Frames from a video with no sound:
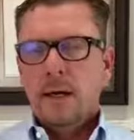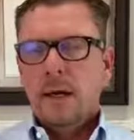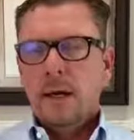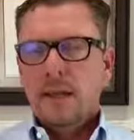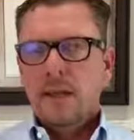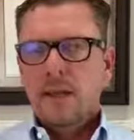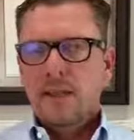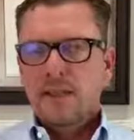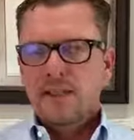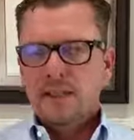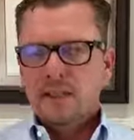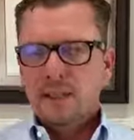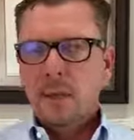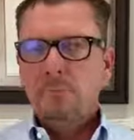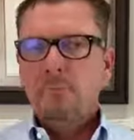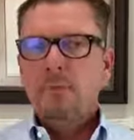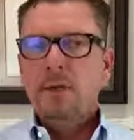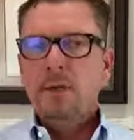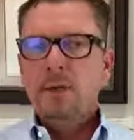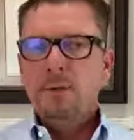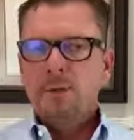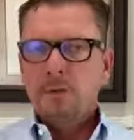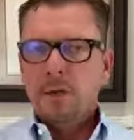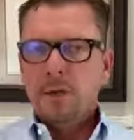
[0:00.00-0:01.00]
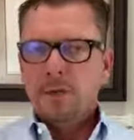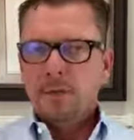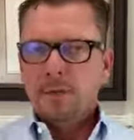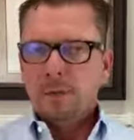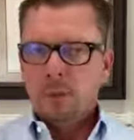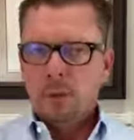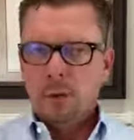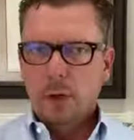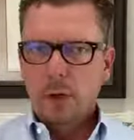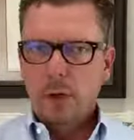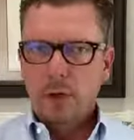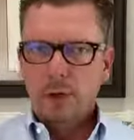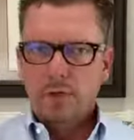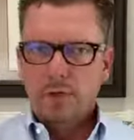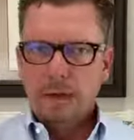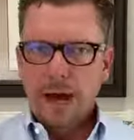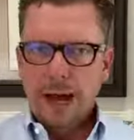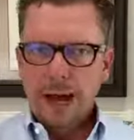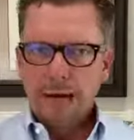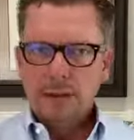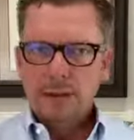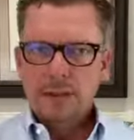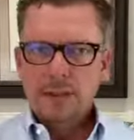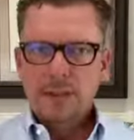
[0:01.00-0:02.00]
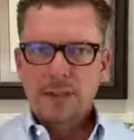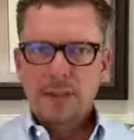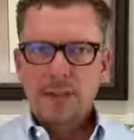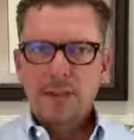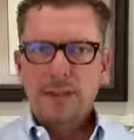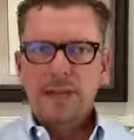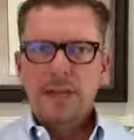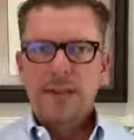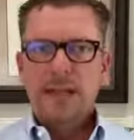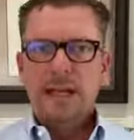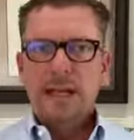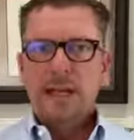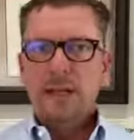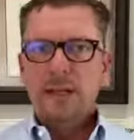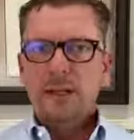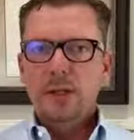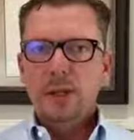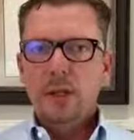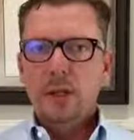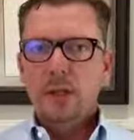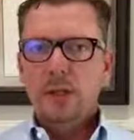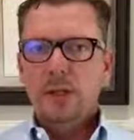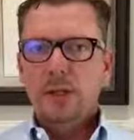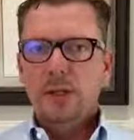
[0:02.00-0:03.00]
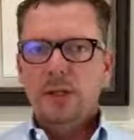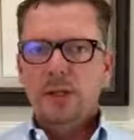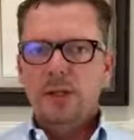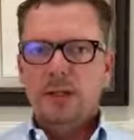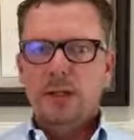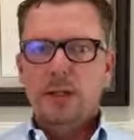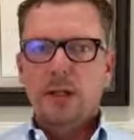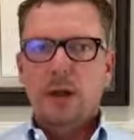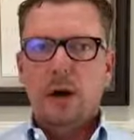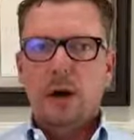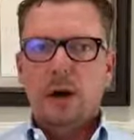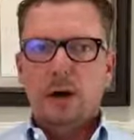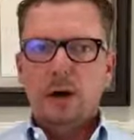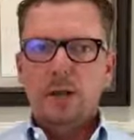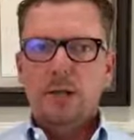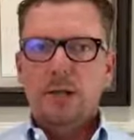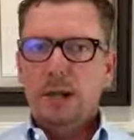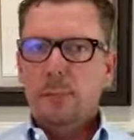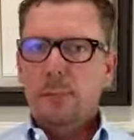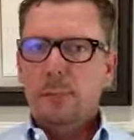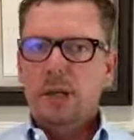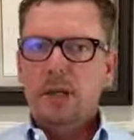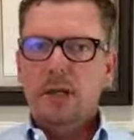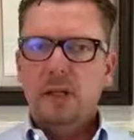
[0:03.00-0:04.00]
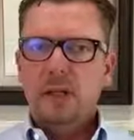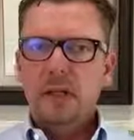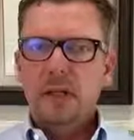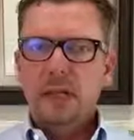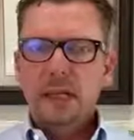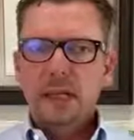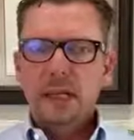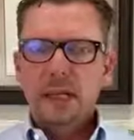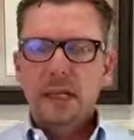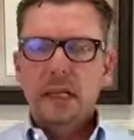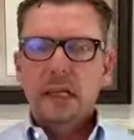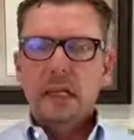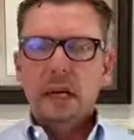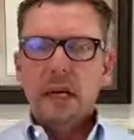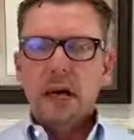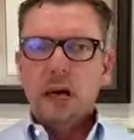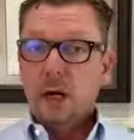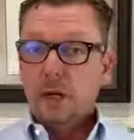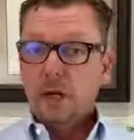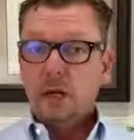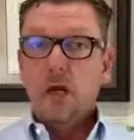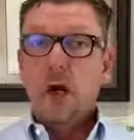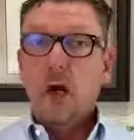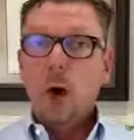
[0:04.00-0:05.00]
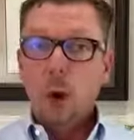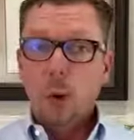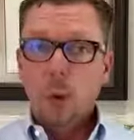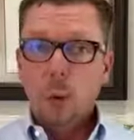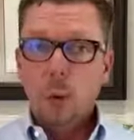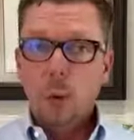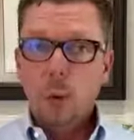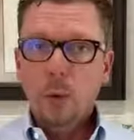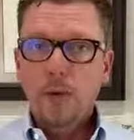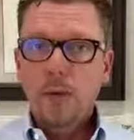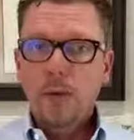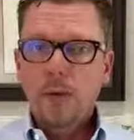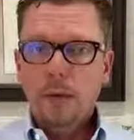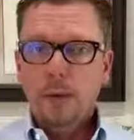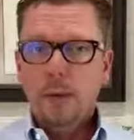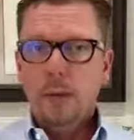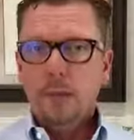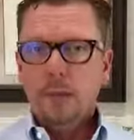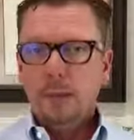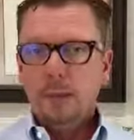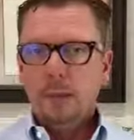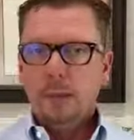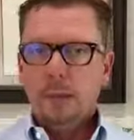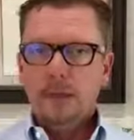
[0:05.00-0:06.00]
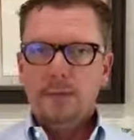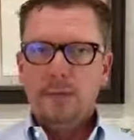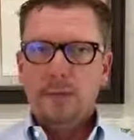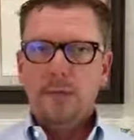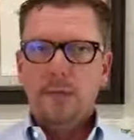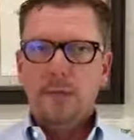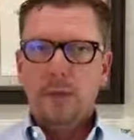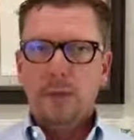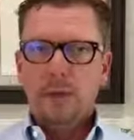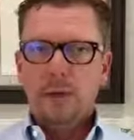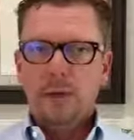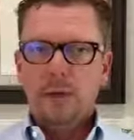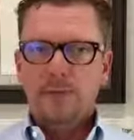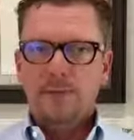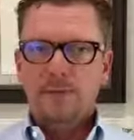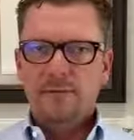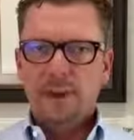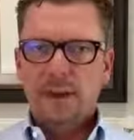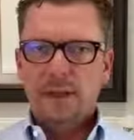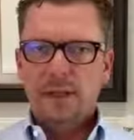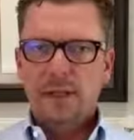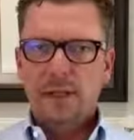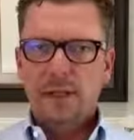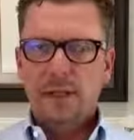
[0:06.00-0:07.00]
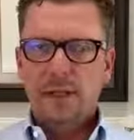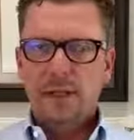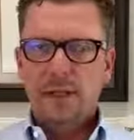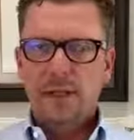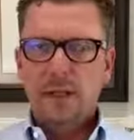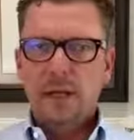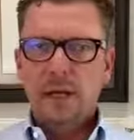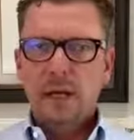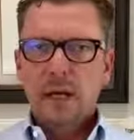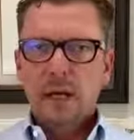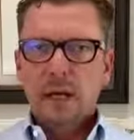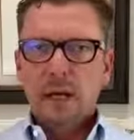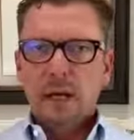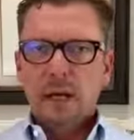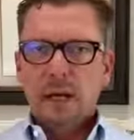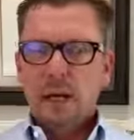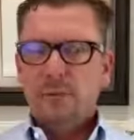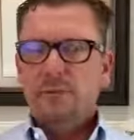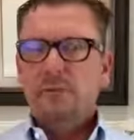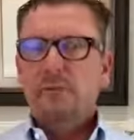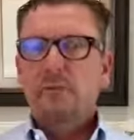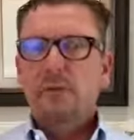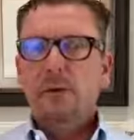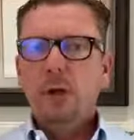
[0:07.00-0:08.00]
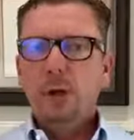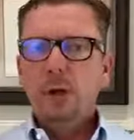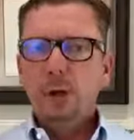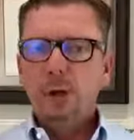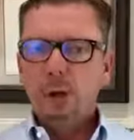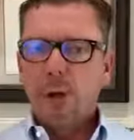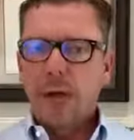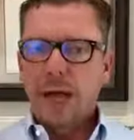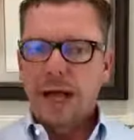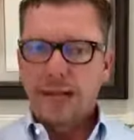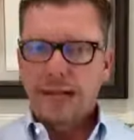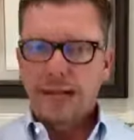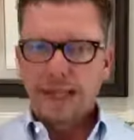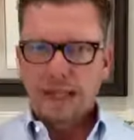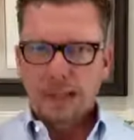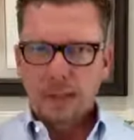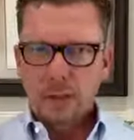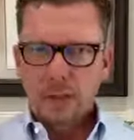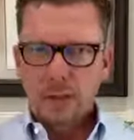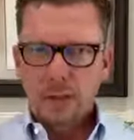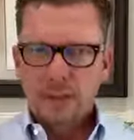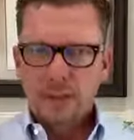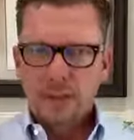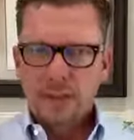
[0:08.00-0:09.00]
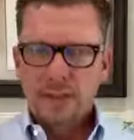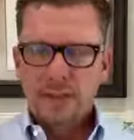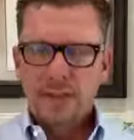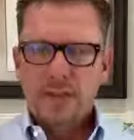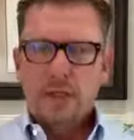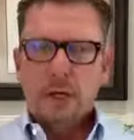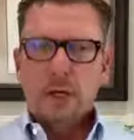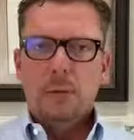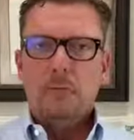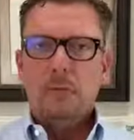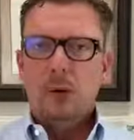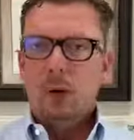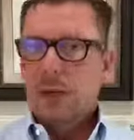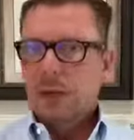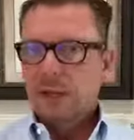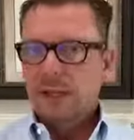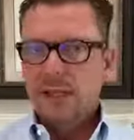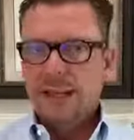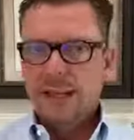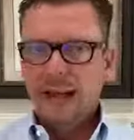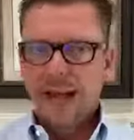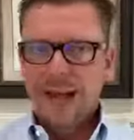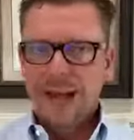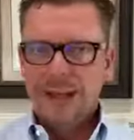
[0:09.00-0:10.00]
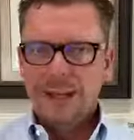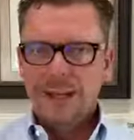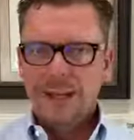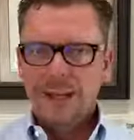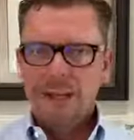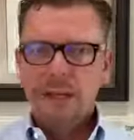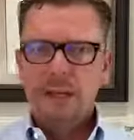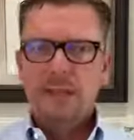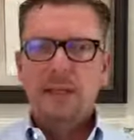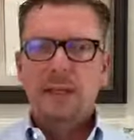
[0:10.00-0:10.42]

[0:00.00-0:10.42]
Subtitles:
The symptoms of coronaviruses in humans are typically a cold, an upper respiratory infection, a flu-like illness, a bronchitis.